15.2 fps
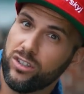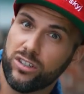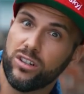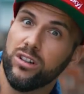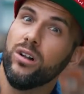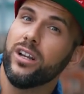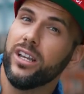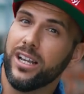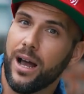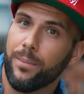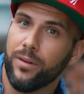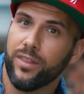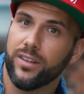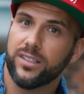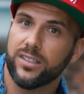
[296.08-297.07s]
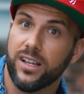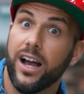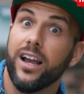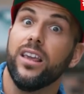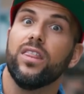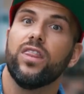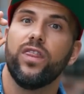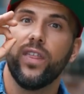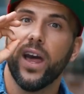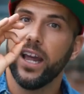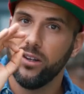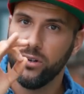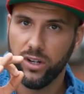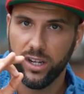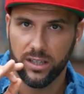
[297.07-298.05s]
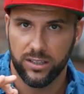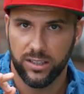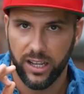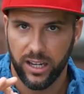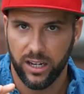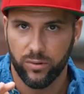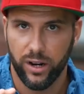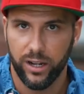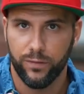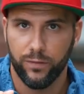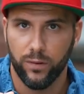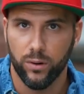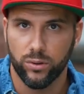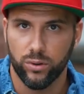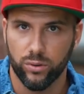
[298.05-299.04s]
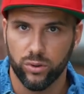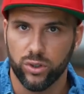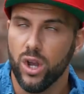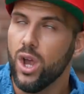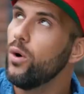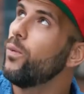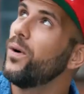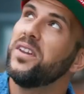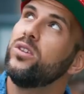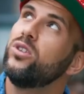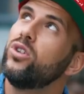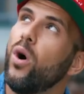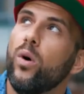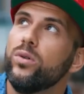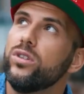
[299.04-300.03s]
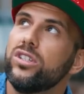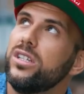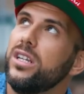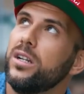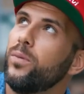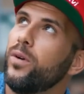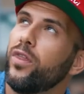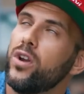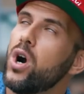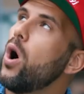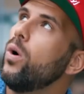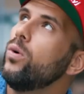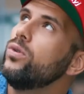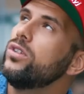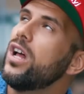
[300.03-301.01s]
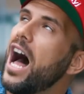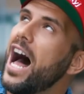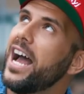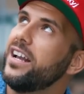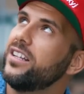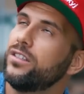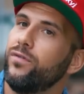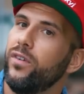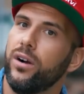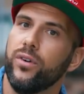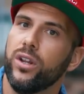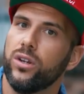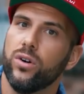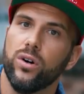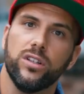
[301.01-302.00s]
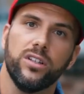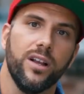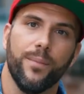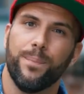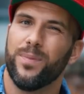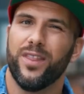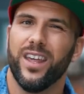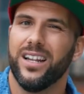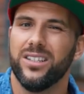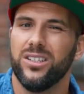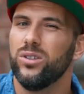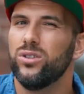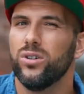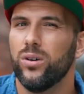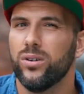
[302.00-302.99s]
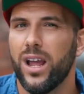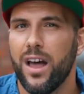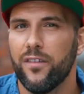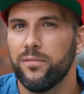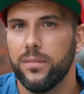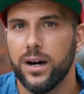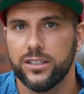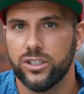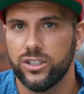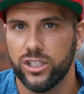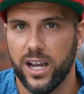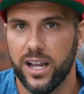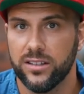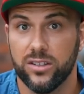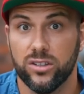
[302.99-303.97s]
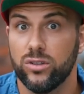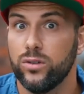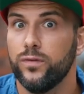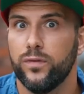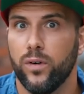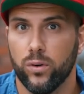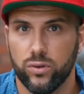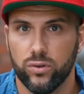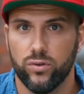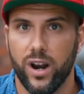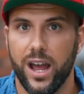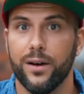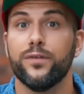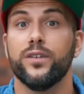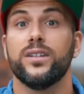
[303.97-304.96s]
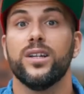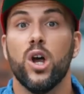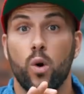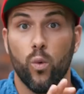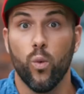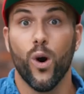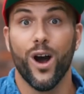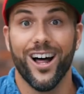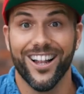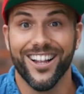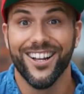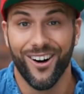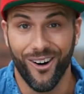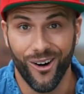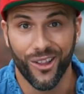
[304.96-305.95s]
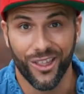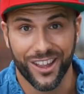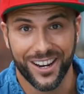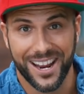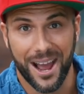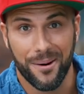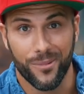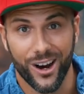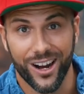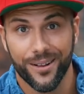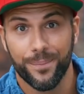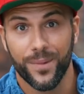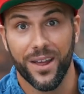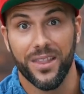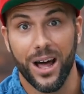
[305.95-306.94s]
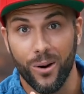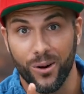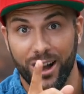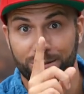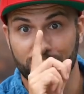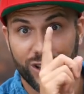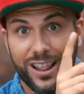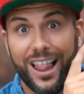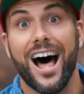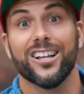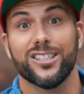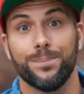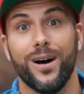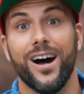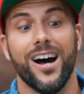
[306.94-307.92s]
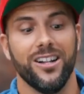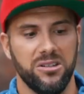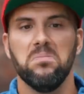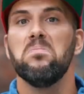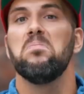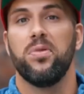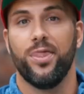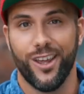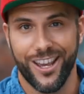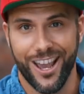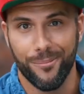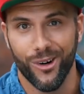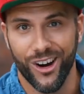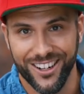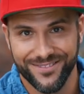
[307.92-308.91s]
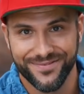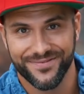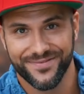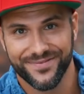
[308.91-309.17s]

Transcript: just looking up in the sky, then you can take great photos. When you don't see it with your own eyes very good, then you don't have much chances to photograph it well on the camera. And now comes the last part, the camera.